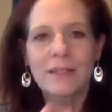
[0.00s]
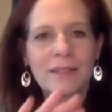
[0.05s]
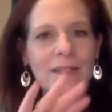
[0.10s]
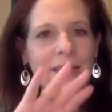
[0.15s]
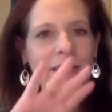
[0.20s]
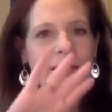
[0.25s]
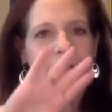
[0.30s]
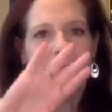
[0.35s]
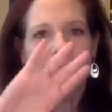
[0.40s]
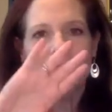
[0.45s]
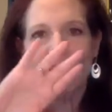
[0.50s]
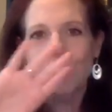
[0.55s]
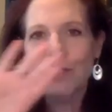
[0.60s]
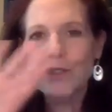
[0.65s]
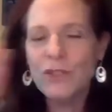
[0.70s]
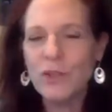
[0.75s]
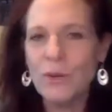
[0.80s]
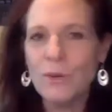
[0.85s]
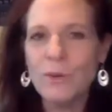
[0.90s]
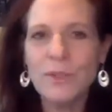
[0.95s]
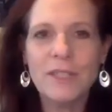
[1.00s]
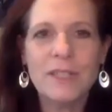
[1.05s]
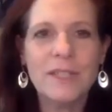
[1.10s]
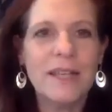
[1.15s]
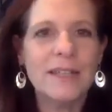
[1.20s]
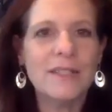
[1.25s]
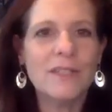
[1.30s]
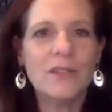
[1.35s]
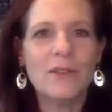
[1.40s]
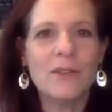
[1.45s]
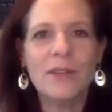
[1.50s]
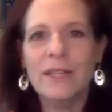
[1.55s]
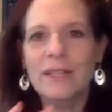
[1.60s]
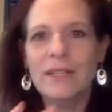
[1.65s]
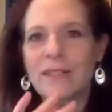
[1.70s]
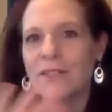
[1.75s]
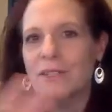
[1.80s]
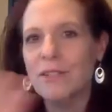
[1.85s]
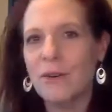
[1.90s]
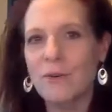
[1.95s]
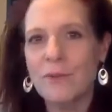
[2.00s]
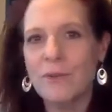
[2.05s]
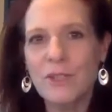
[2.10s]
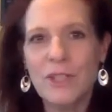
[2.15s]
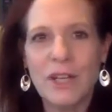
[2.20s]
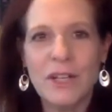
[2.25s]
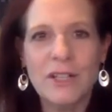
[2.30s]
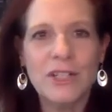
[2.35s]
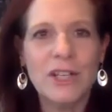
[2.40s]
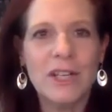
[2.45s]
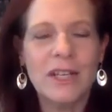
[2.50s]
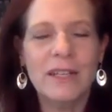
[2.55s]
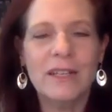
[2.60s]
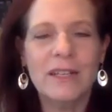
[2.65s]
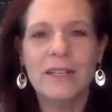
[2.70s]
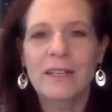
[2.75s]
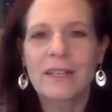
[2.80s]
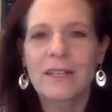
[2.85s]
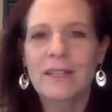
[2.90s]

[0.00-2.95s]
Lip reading: Like, don't censor it. Don't judge it.